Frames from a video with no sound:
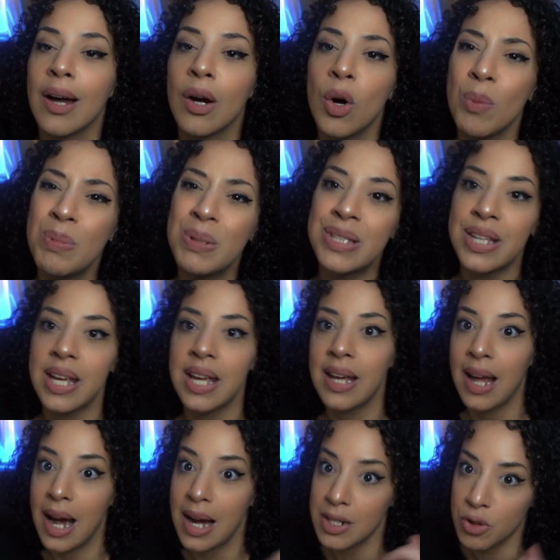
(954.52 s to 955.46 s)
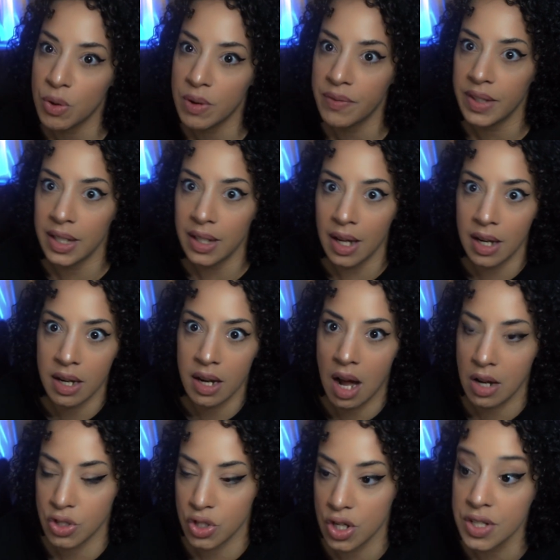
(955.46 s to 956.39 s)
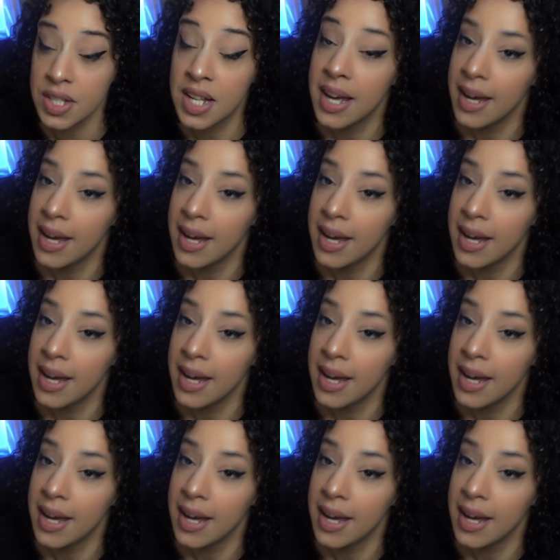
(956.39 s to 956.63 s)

hope it's AI driven and not just